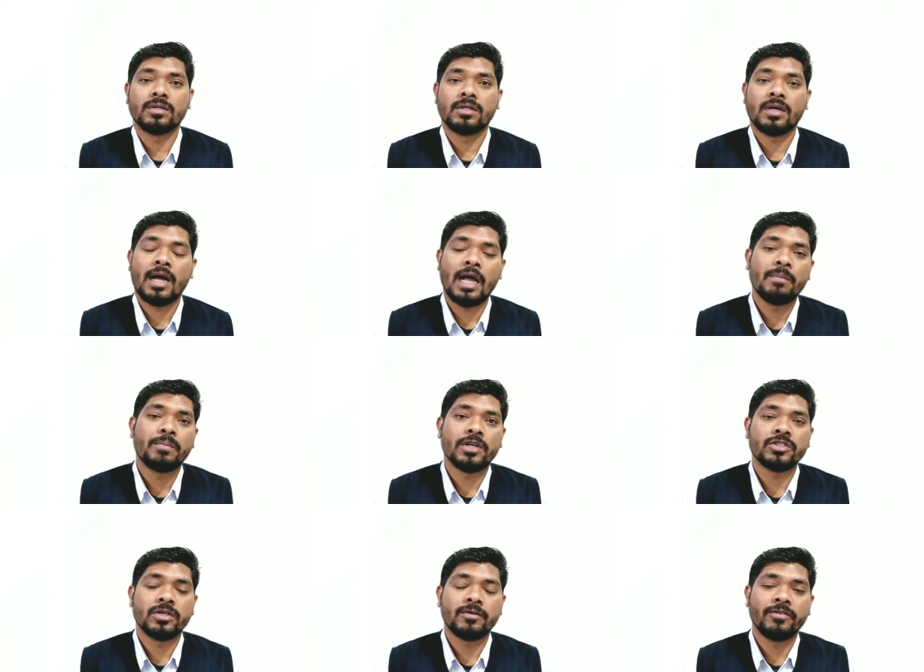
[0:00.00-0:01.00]
the high
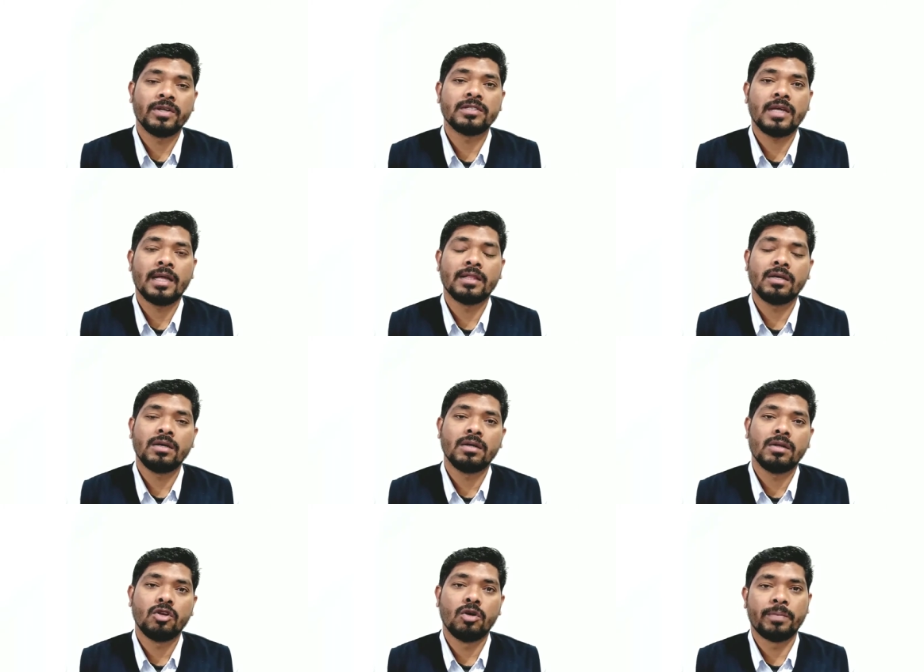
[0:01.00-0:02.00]
pressure wind and the
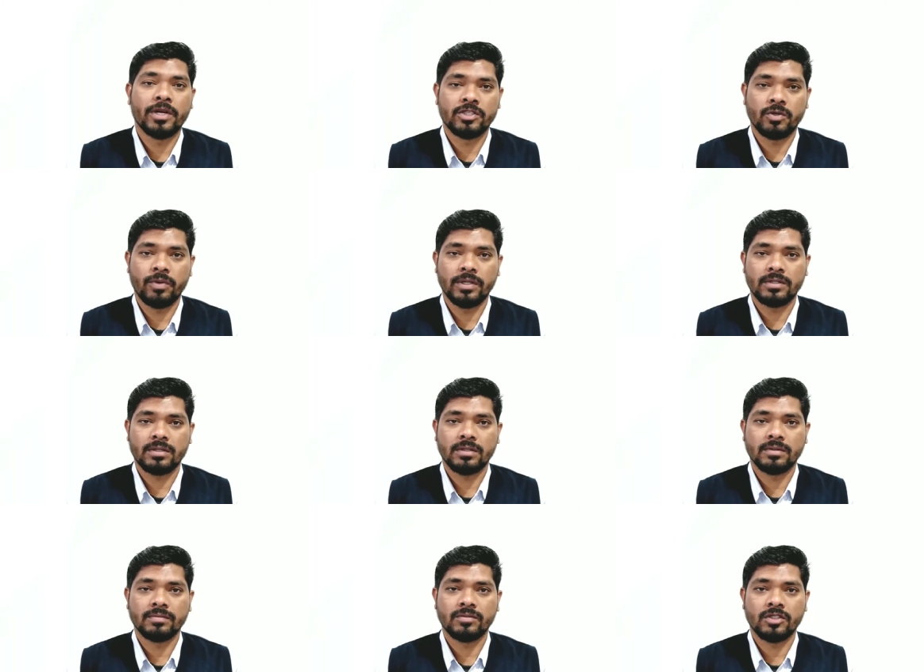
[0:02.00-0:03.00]
low pressure winds.
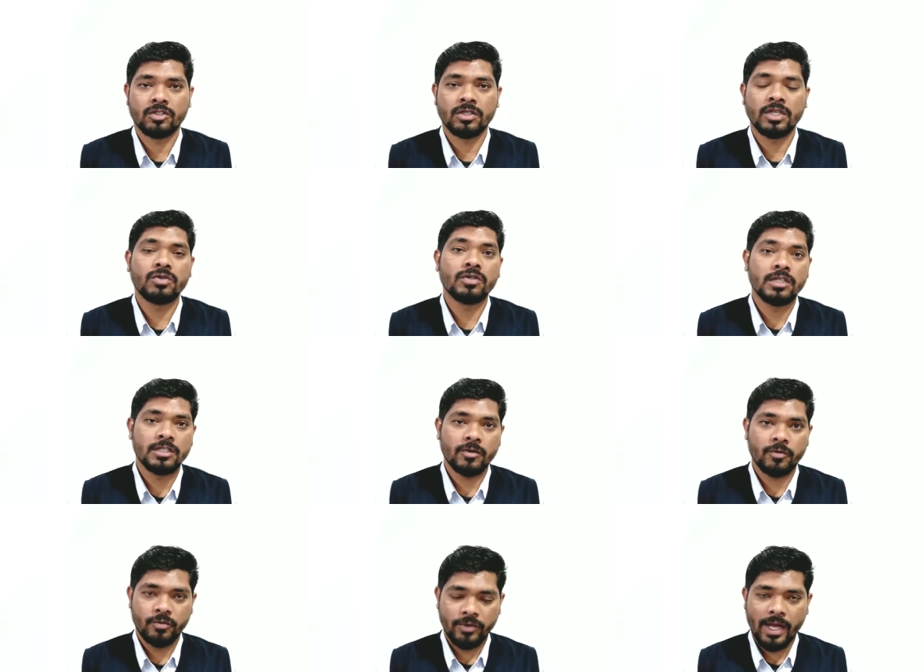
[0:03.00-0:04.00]
So, due to this
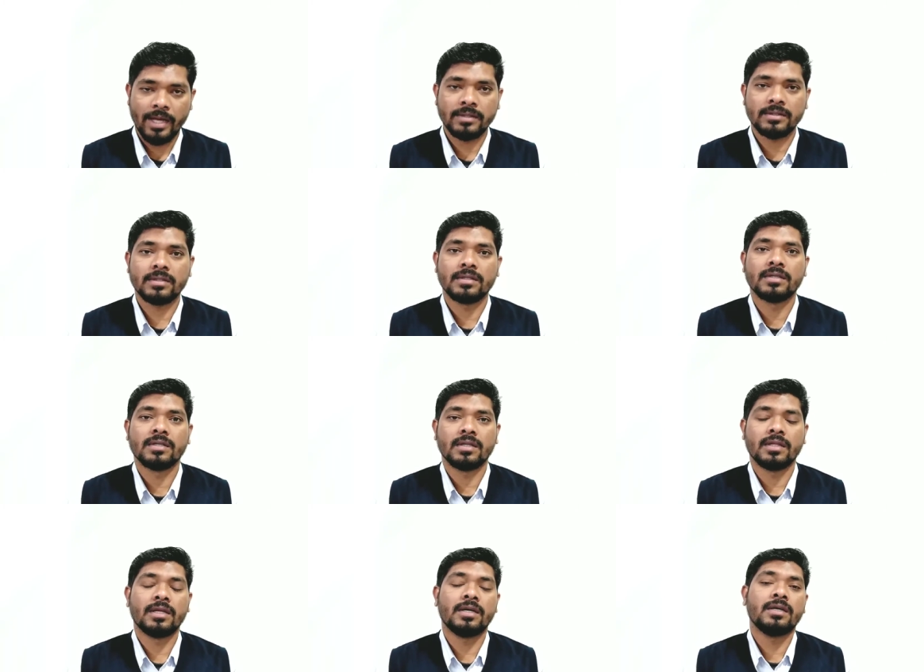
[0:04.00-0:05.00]
fact
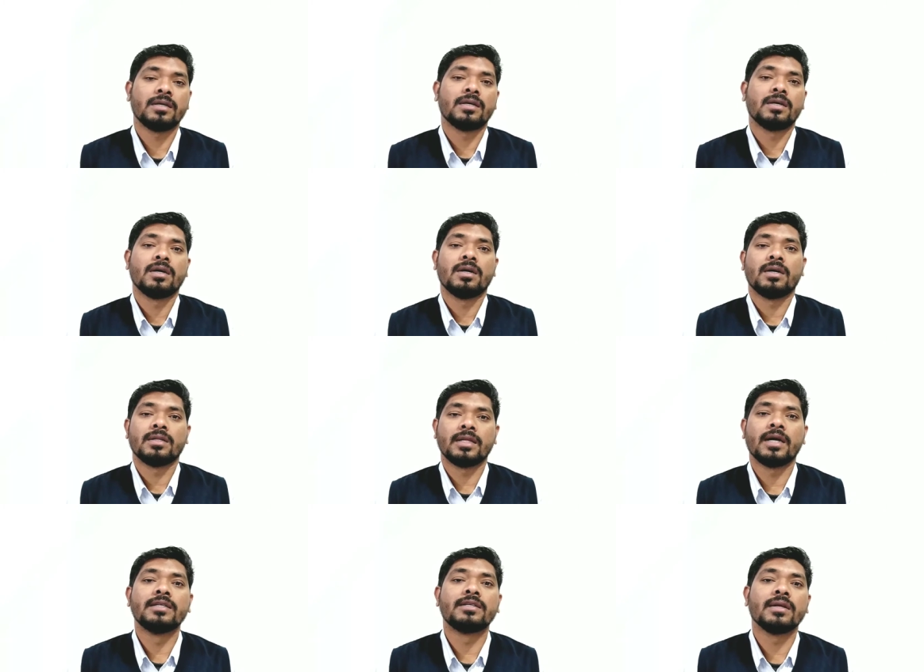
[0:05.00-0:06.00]
the
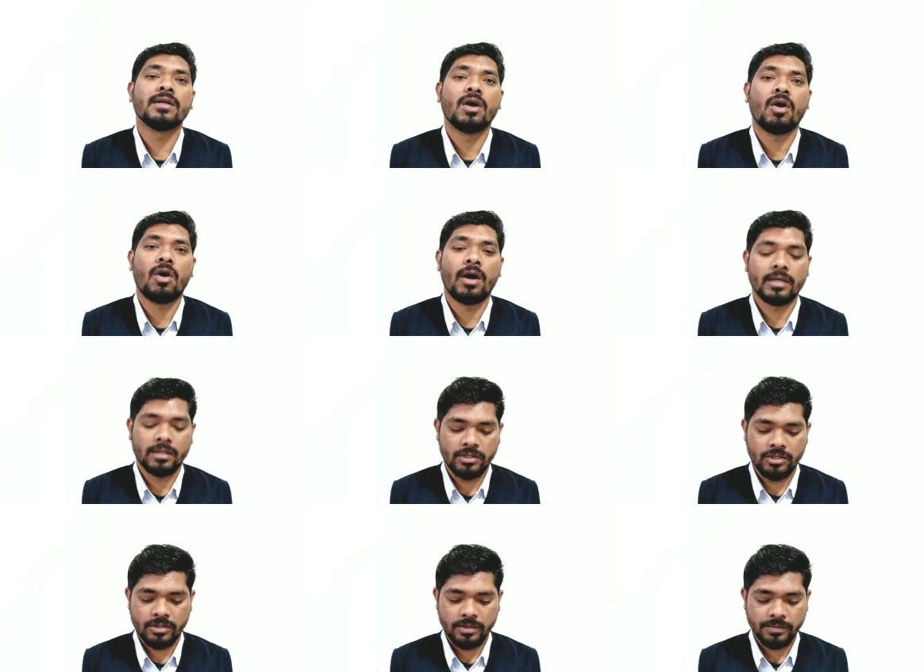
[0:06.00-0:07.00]
thundering
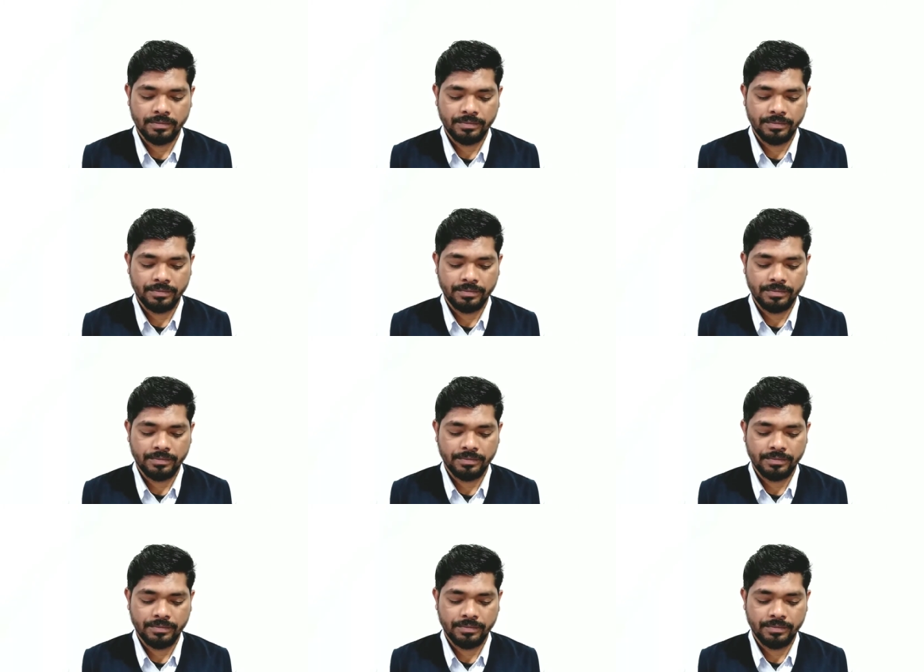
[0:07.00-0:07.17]
occurs.